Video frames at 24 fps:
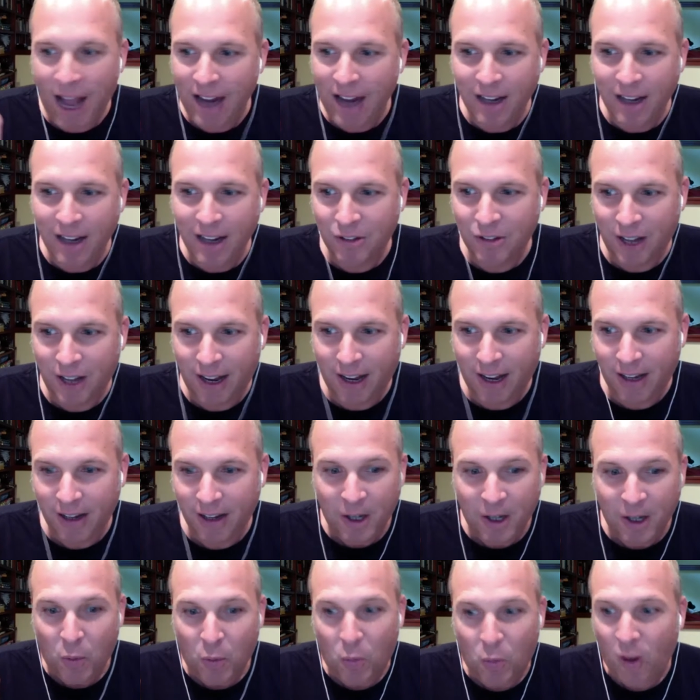to say,
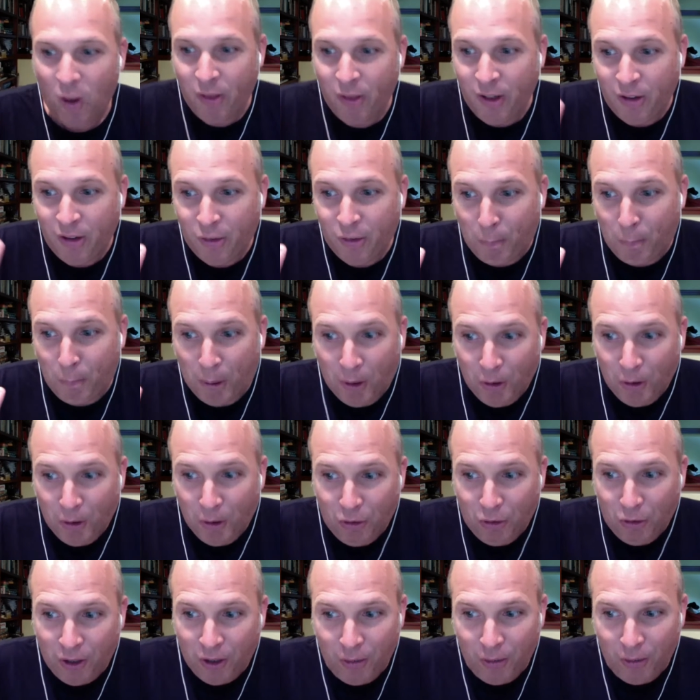well, this
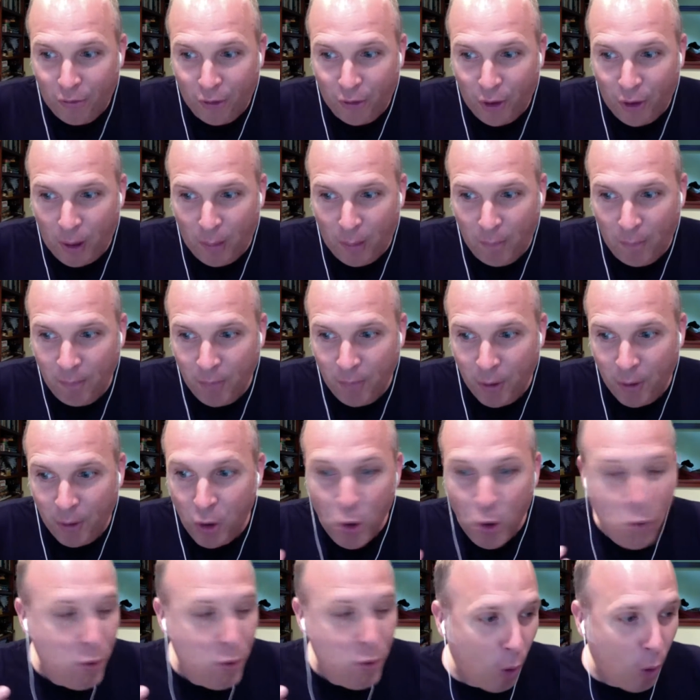person from
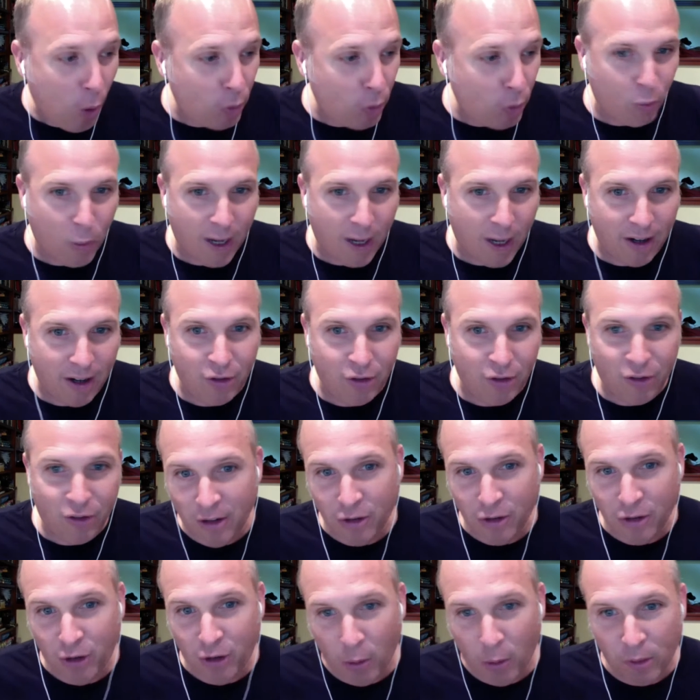who knows where sent
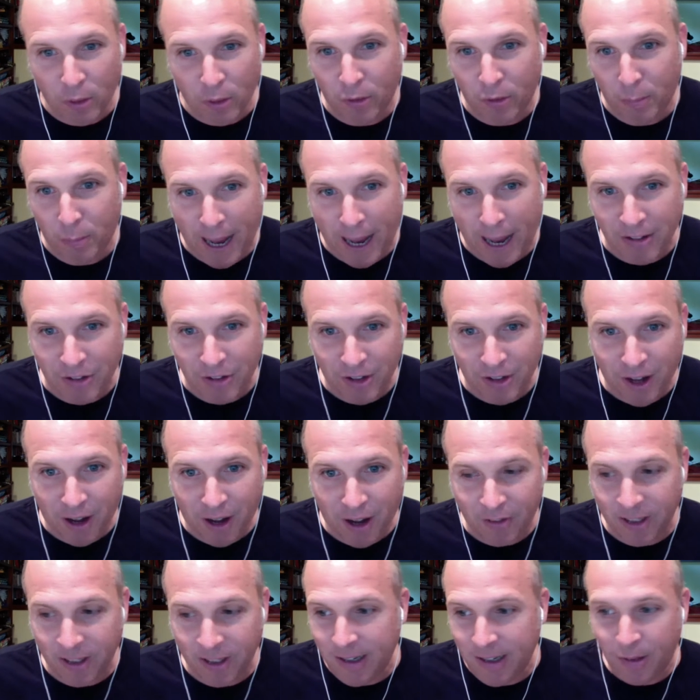Joe this bad stuff
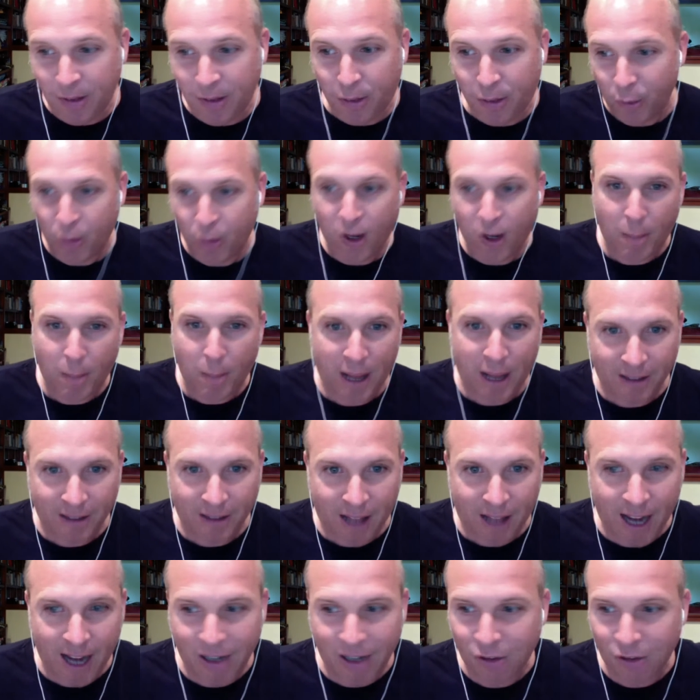and he threw it up
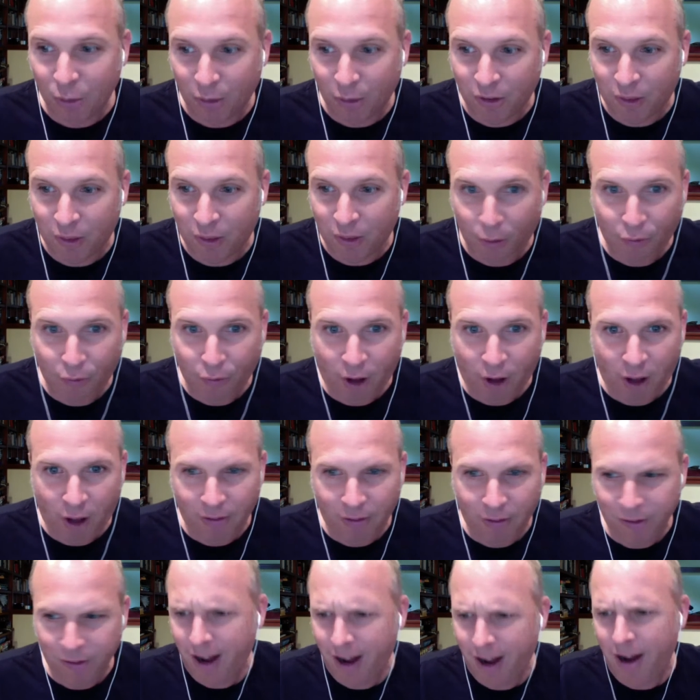online, so it's their fault.
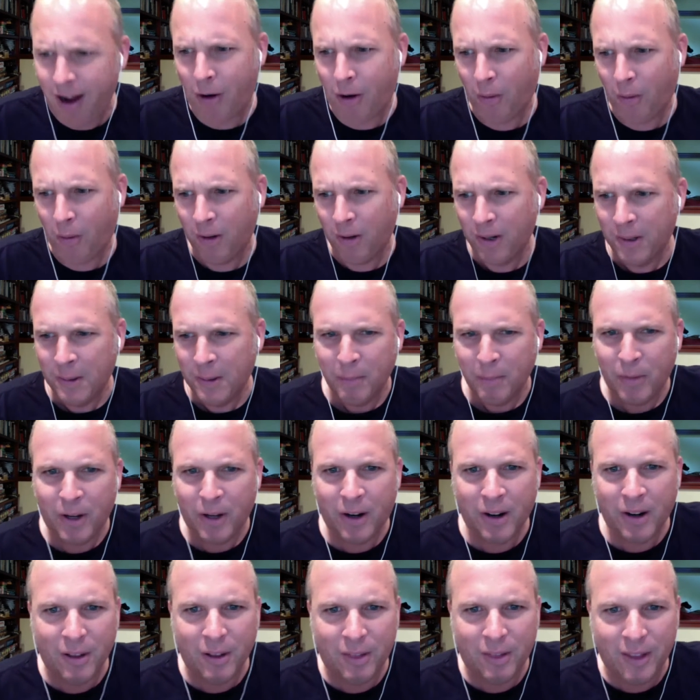No, they're
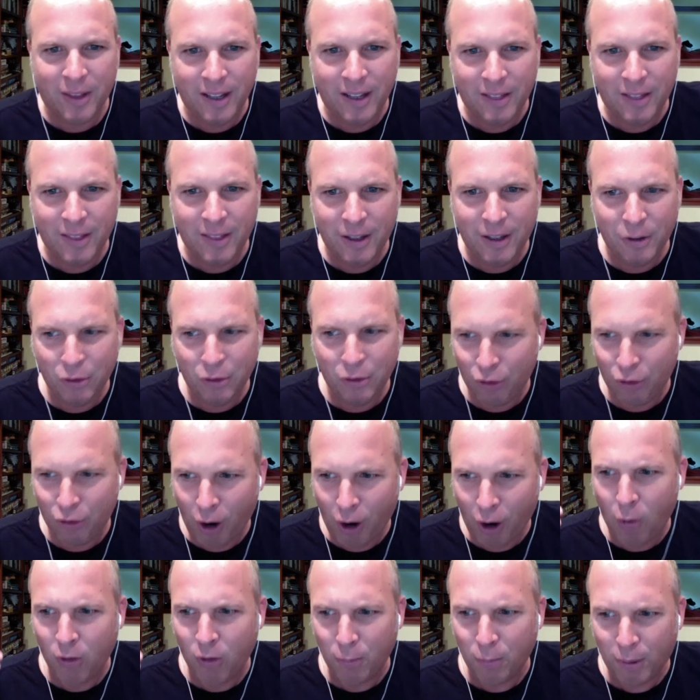going to think that
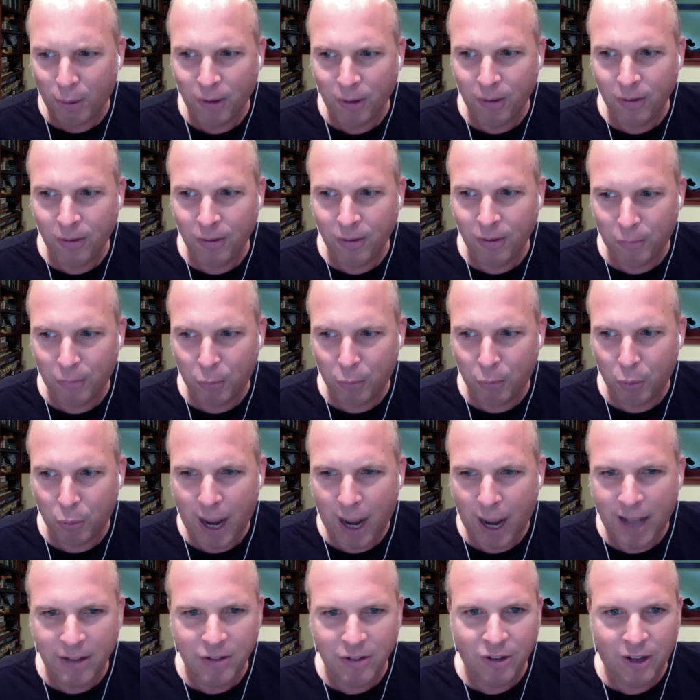Joe is putting
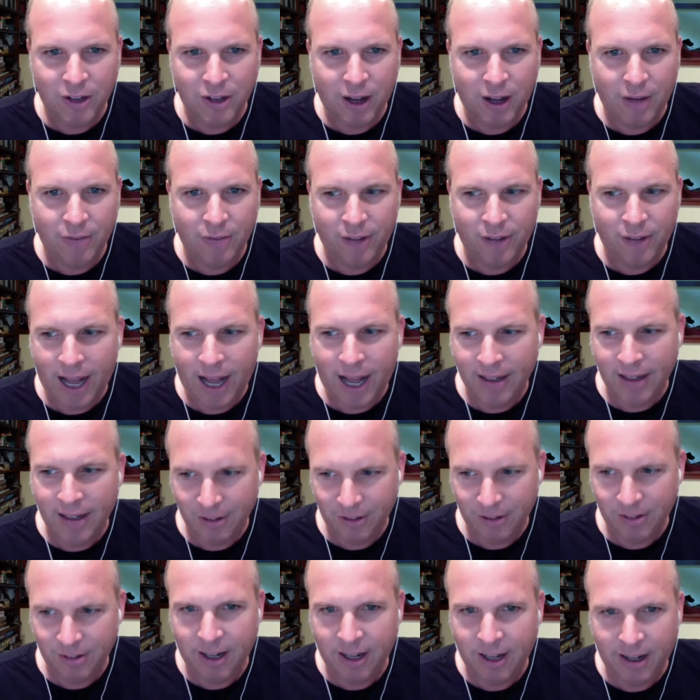rotten stuff on his
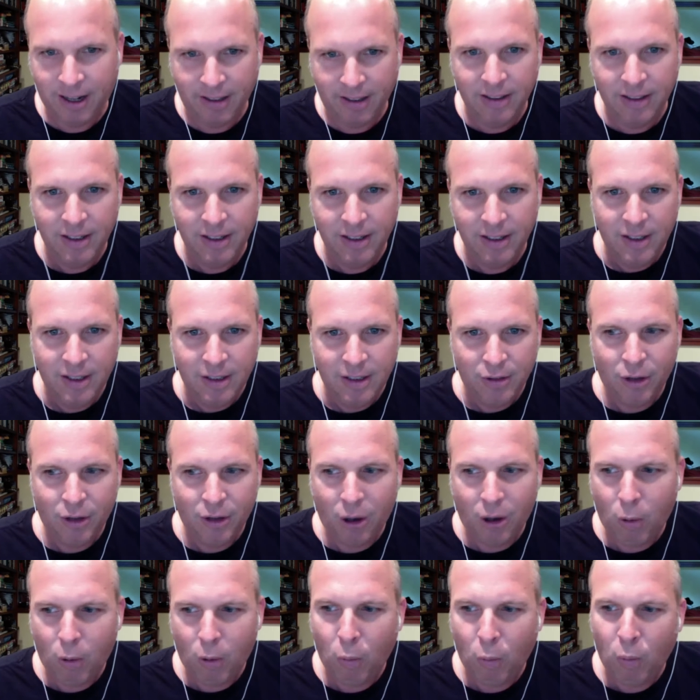site.
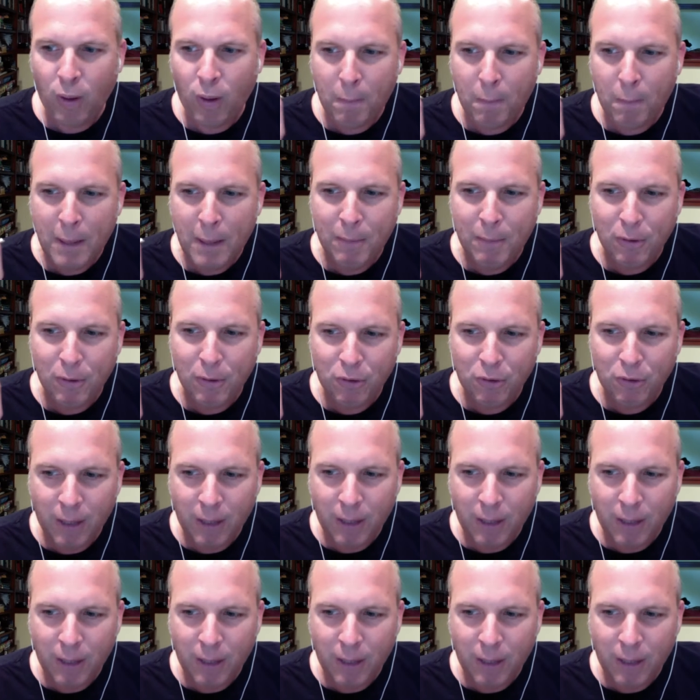So when people send me